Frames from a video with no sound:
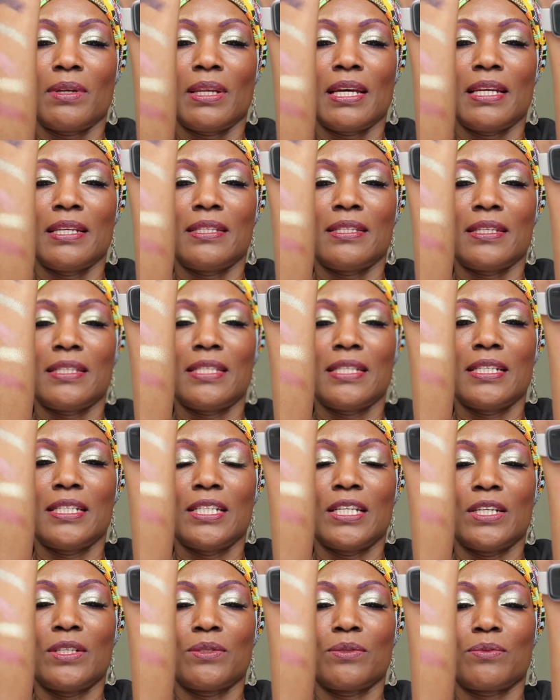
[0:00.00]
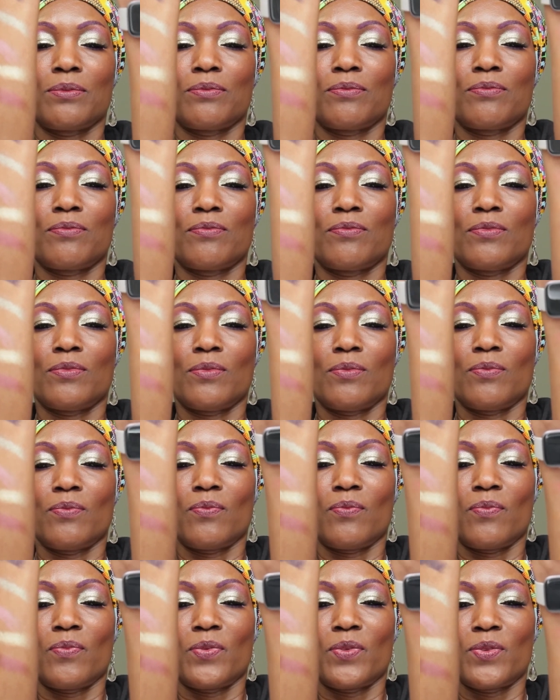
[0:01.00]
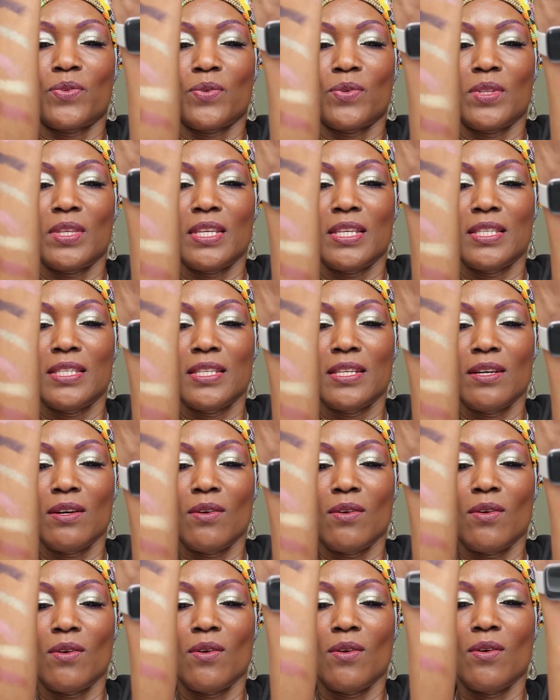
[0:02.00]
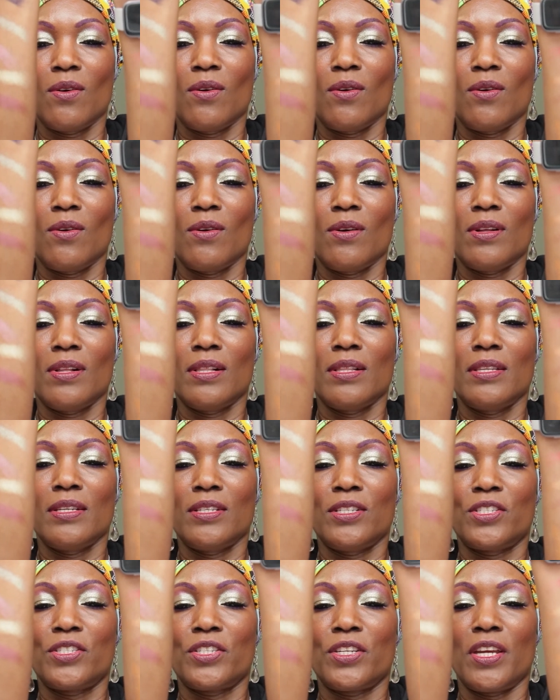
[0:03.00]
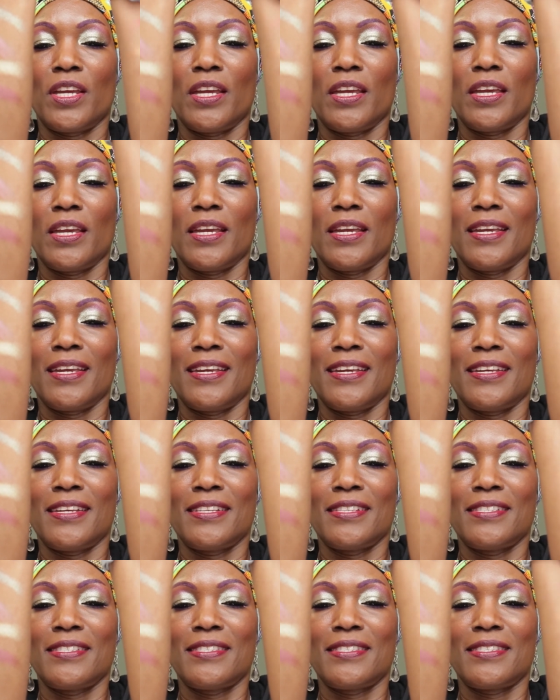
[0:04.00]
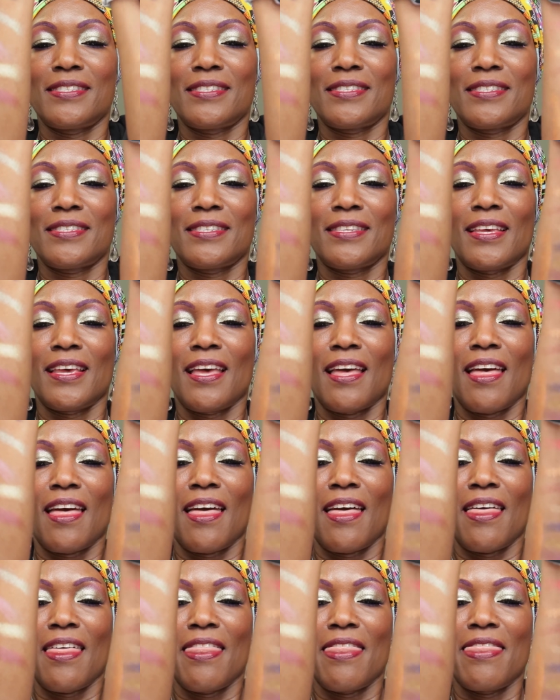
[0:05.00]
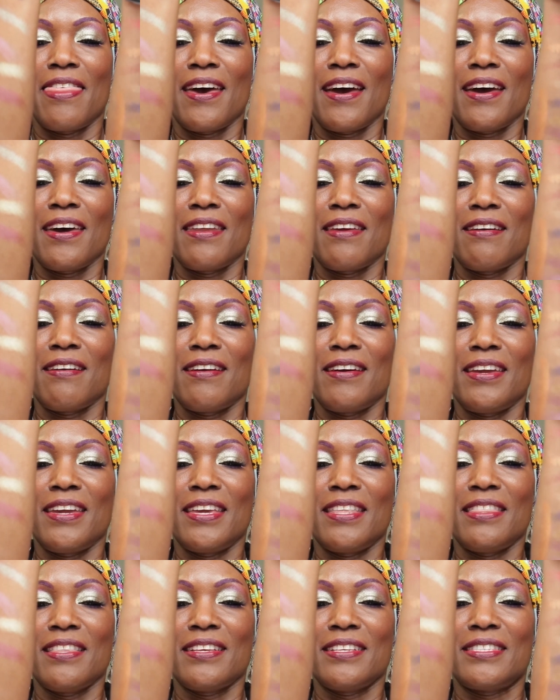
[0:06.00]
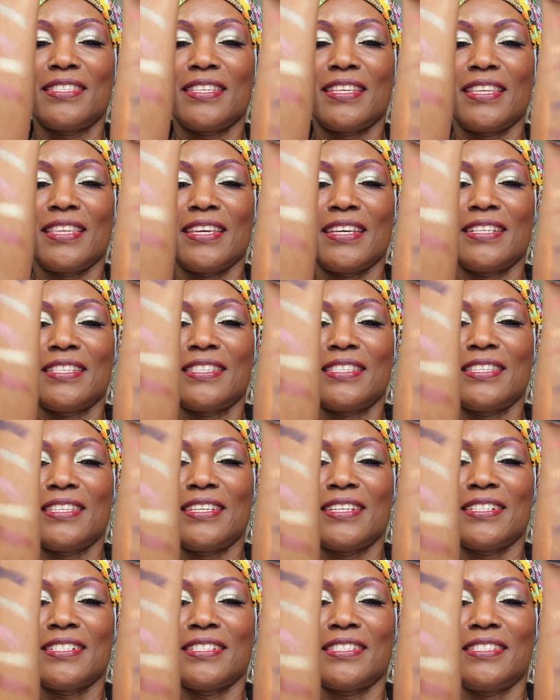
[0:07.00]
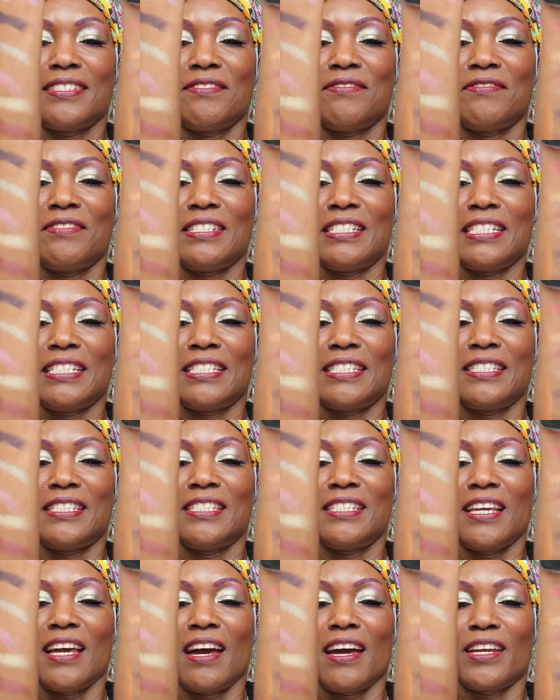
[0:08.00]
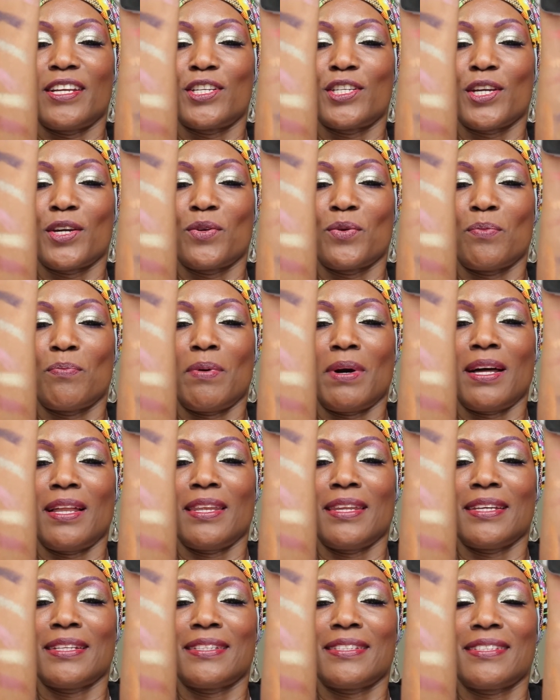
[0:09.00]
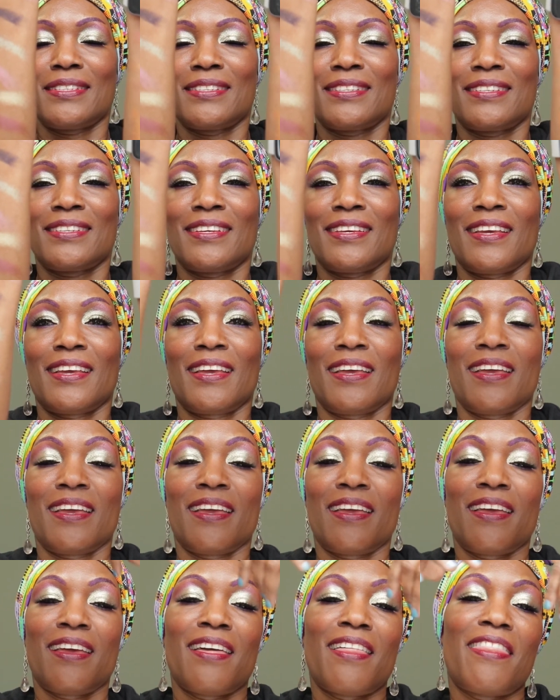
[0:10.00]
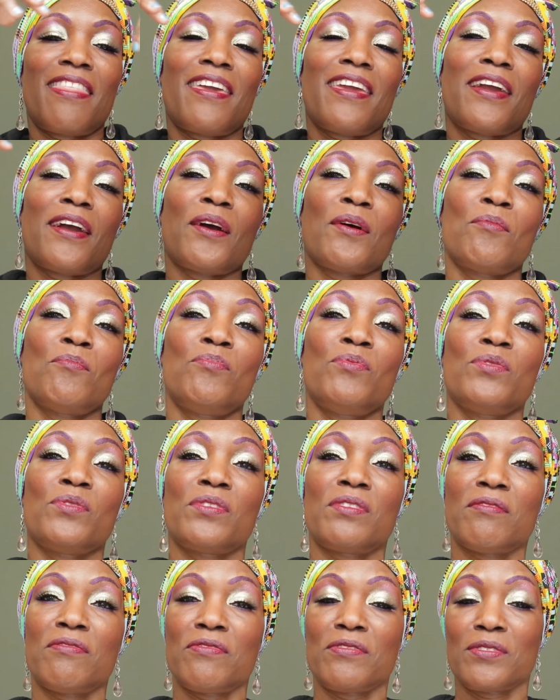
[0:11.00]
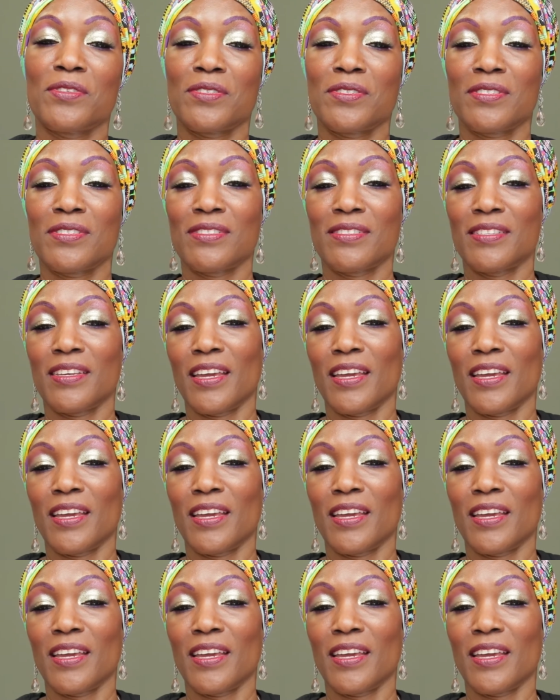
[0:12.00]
Lights are turned down. So these are all the shades that are in the Celestial Divinity eyeshadow palette. They are beautiful.